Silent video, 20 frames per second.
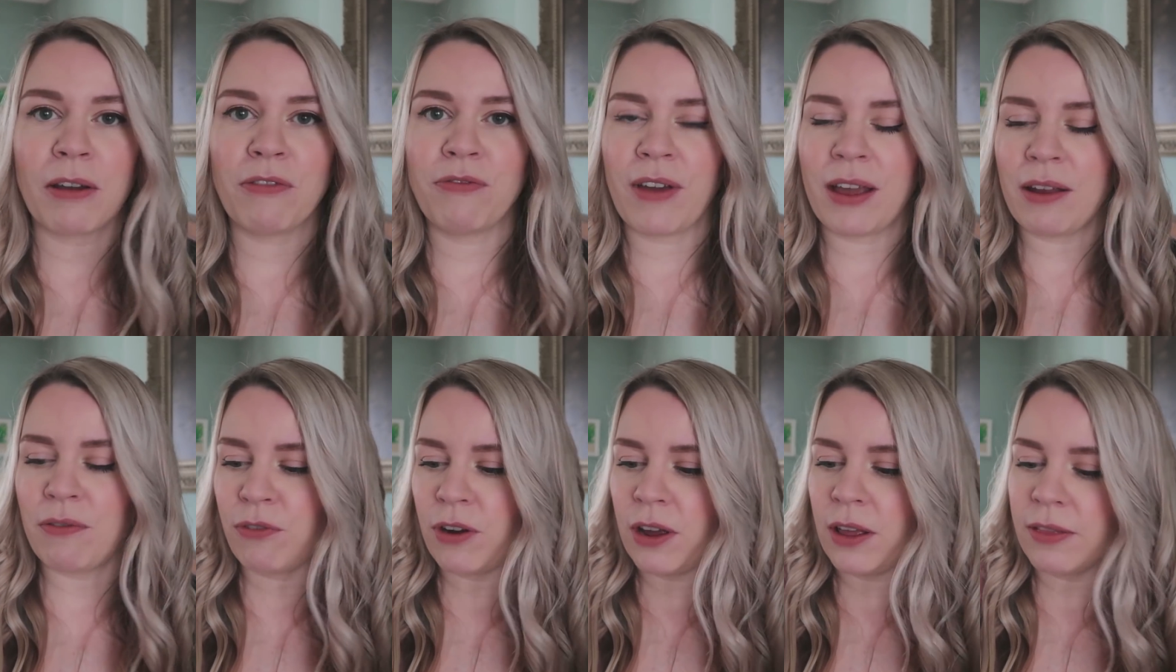my
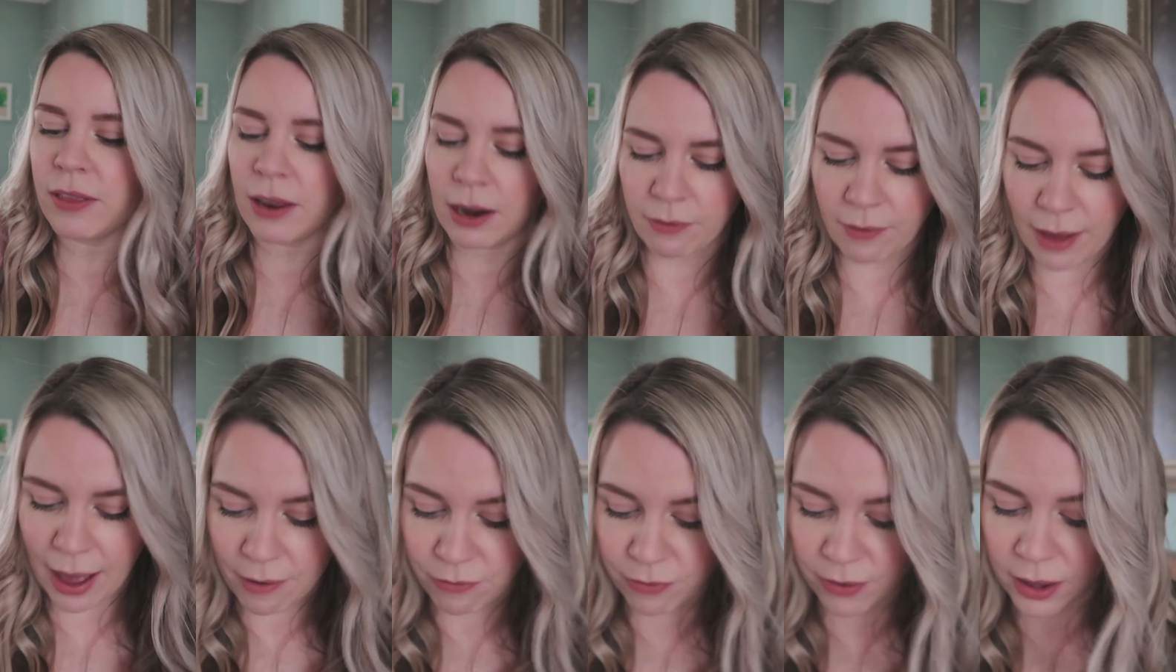favourite that
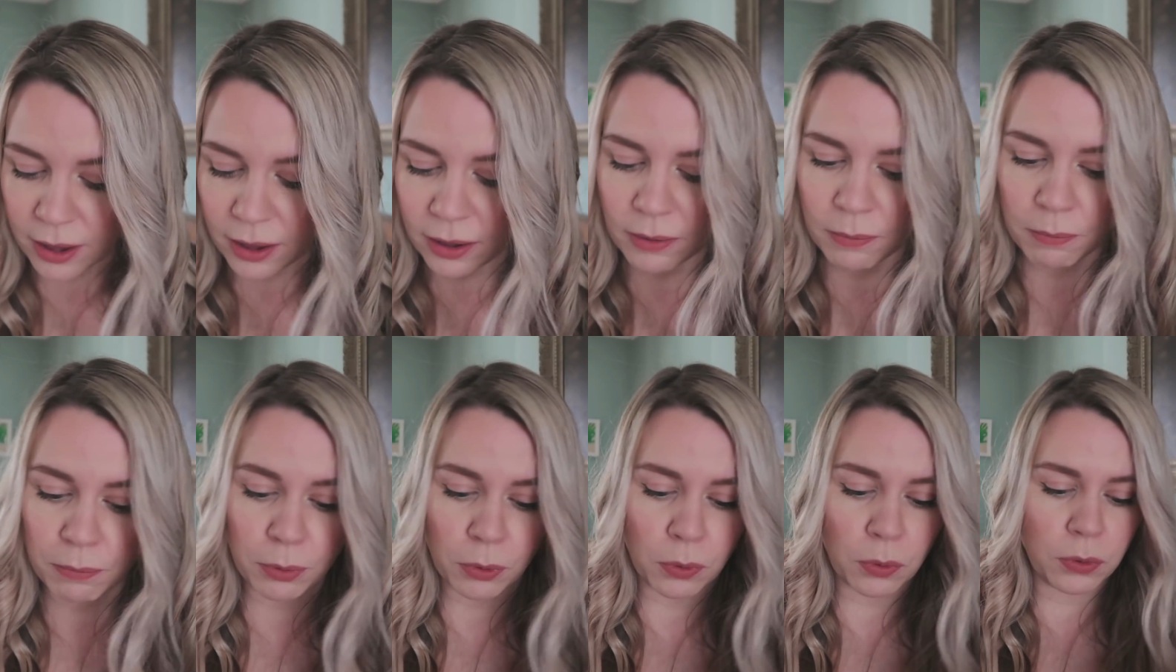I've ever
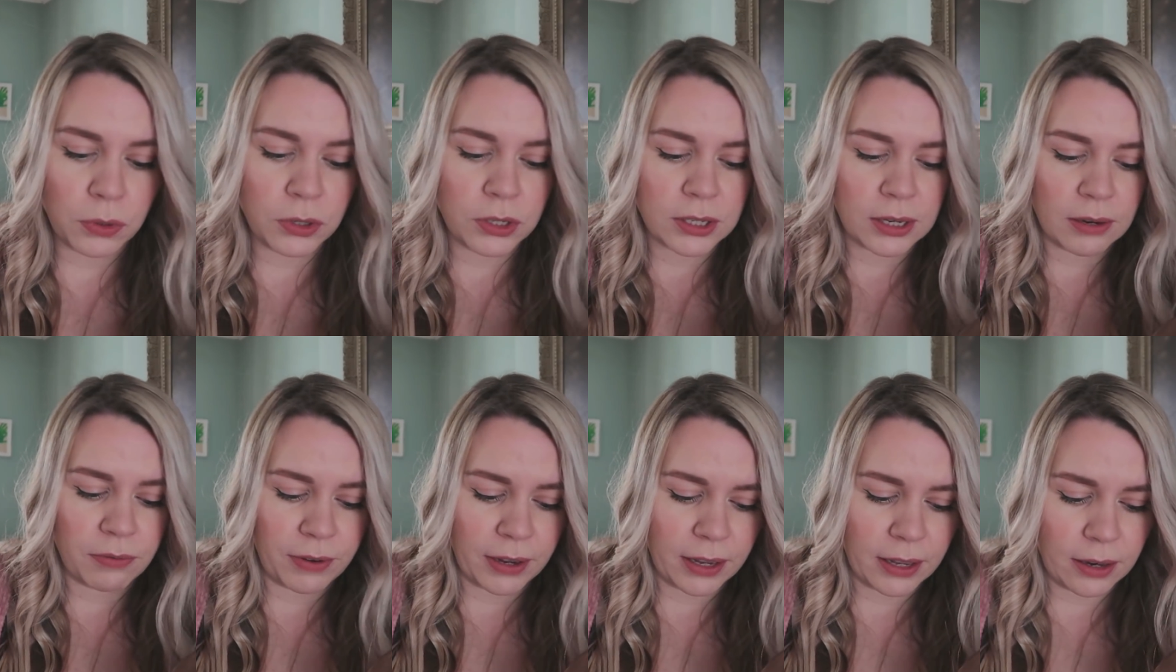bought.
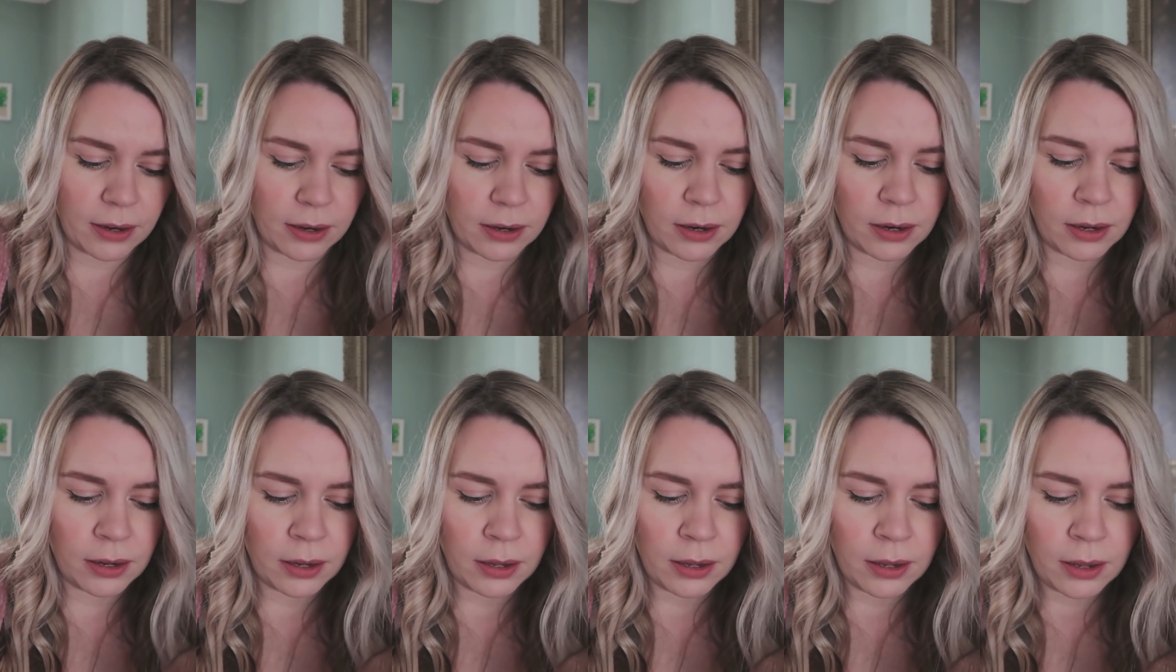If I can
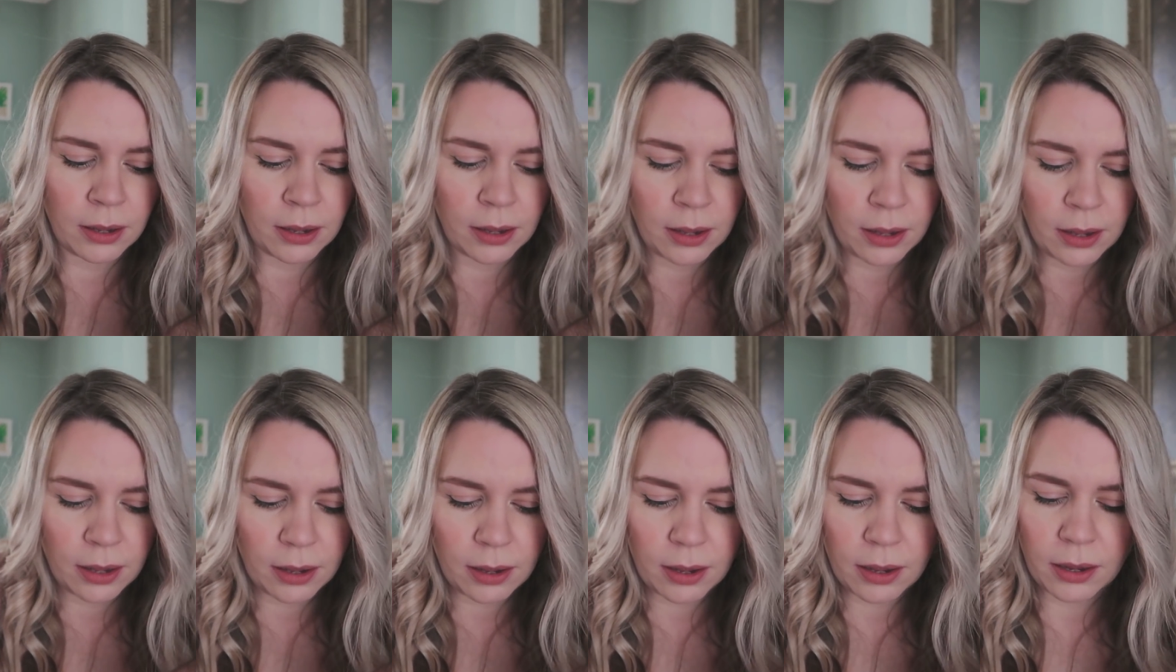
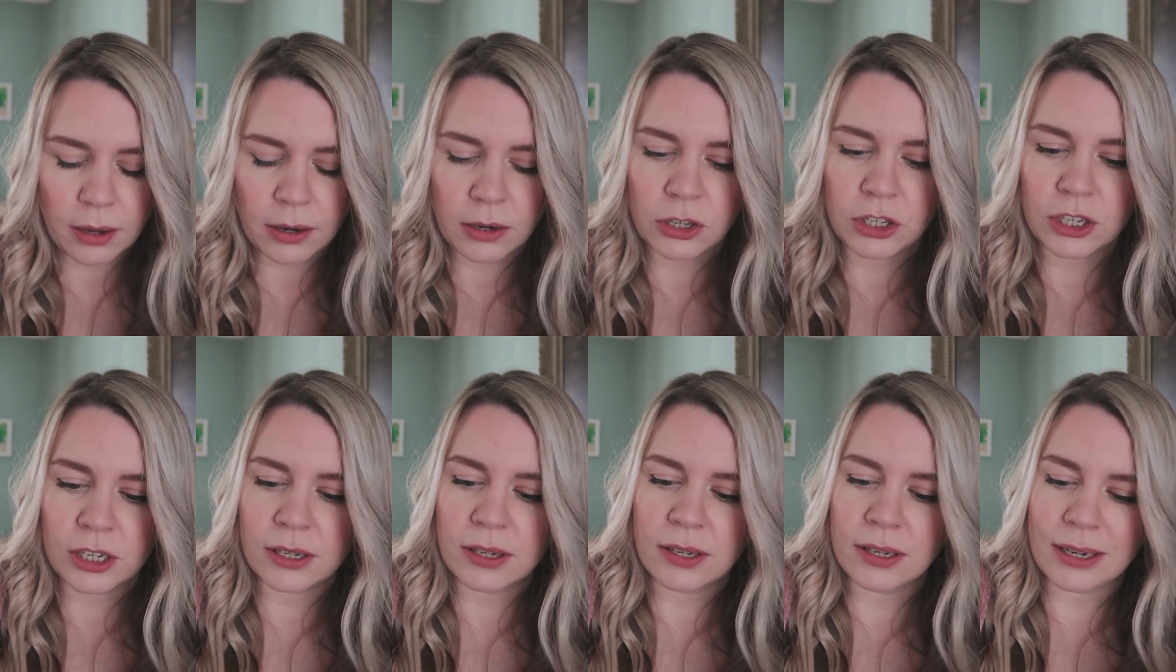
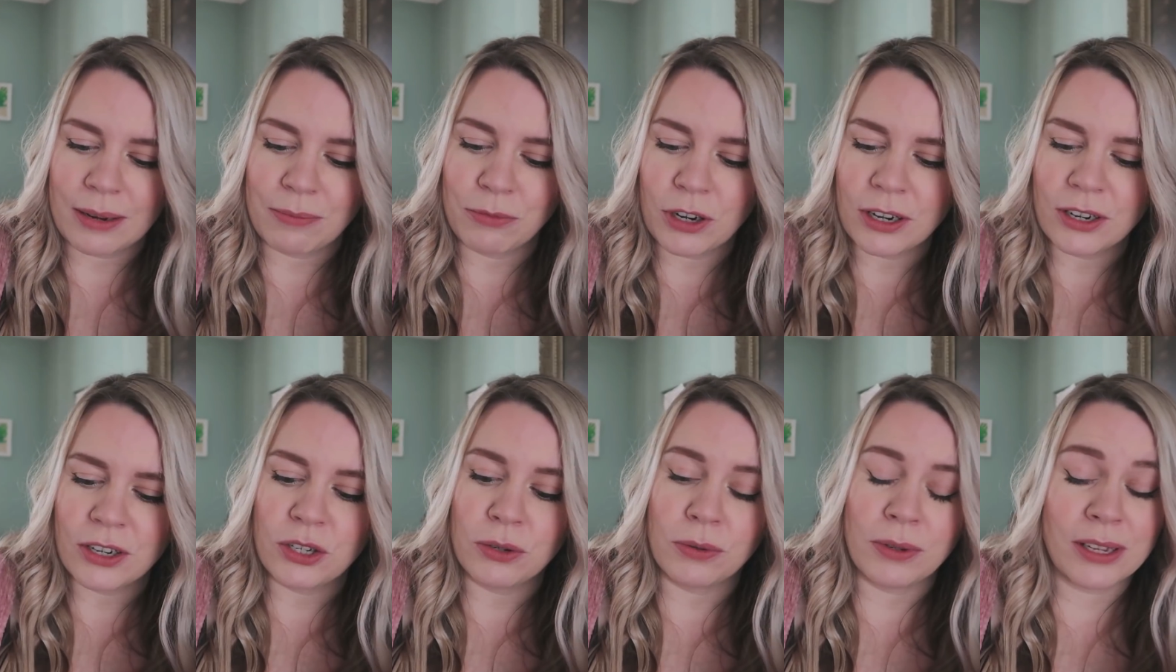just, I'm trying
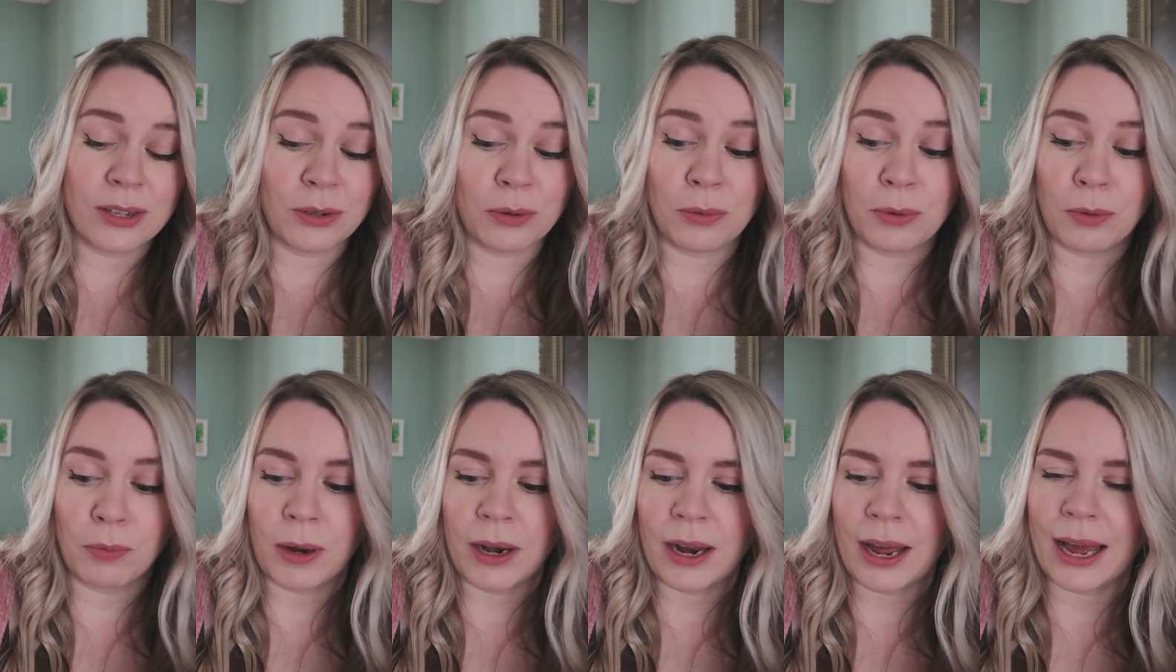to do this all
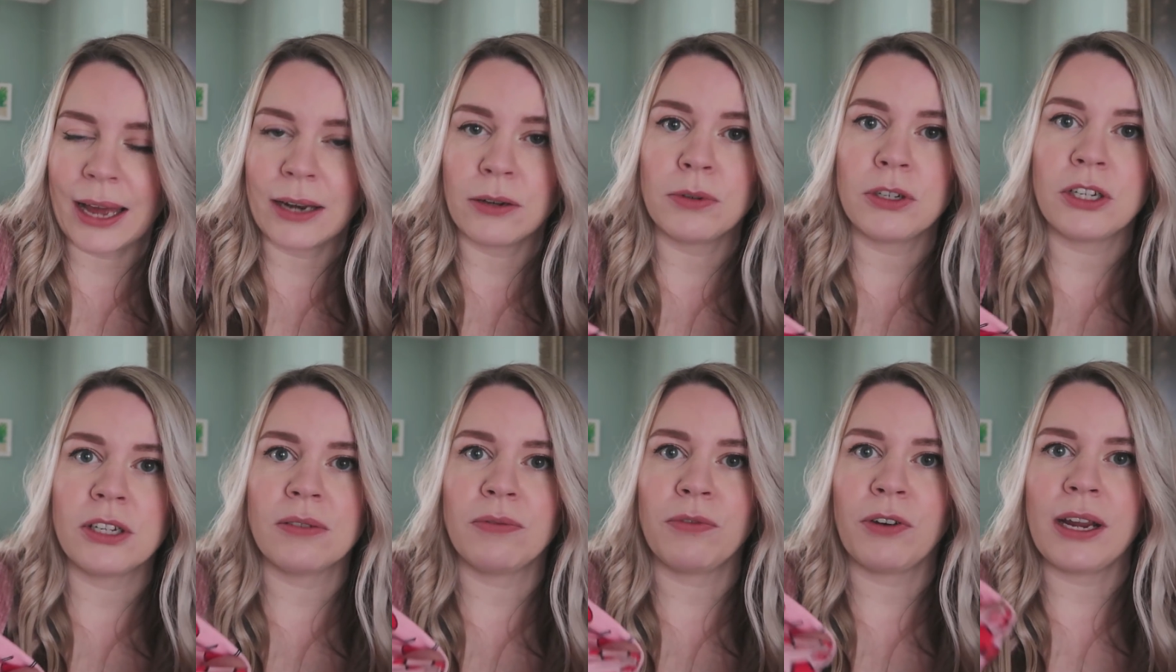with one hand,
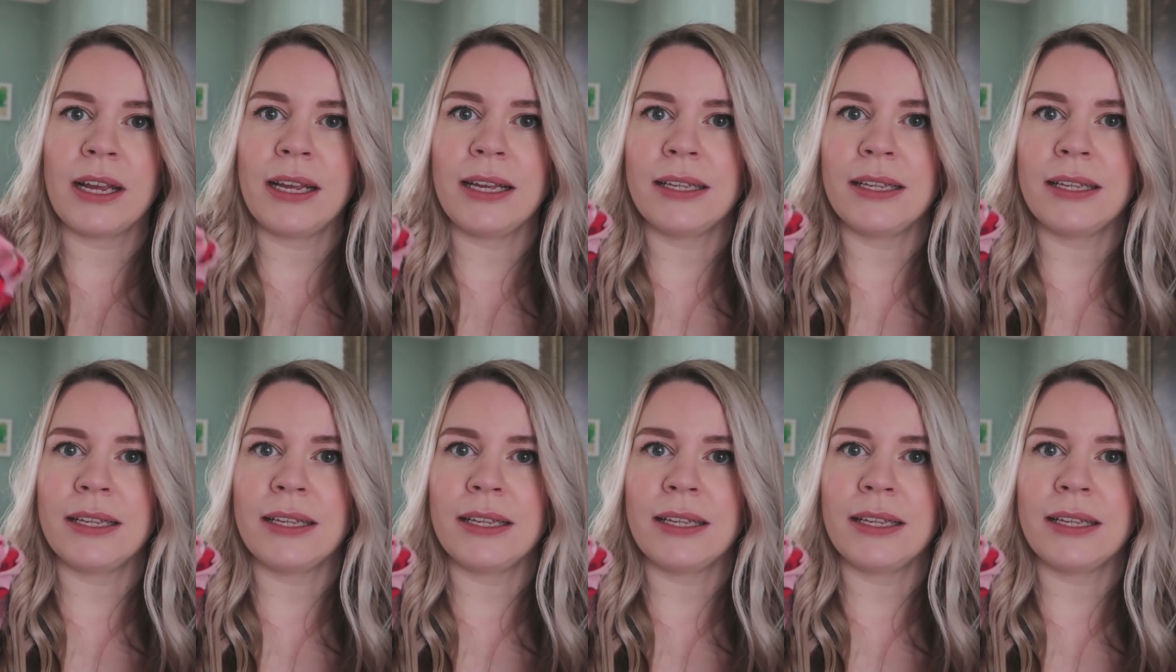which isn't very